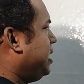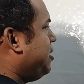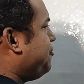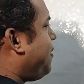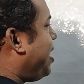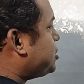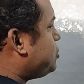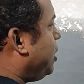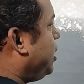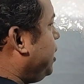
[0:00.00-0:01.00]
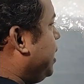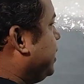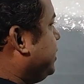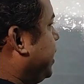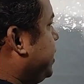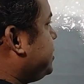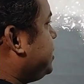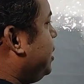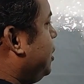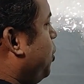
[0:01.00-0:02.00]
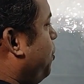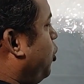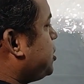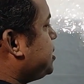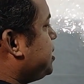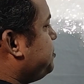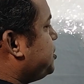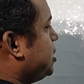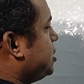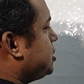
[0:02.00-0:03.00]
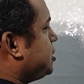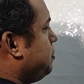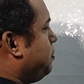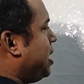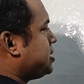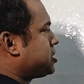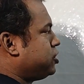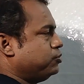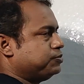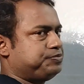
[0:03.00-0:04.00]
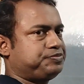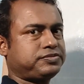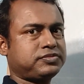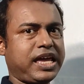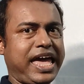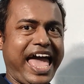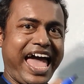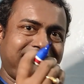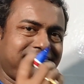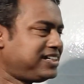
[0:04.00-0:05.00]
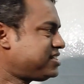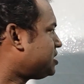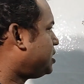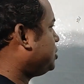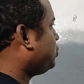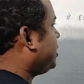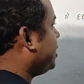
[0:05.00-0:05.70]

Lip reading: first one, that is the positive charge, plus Q. Another charge, we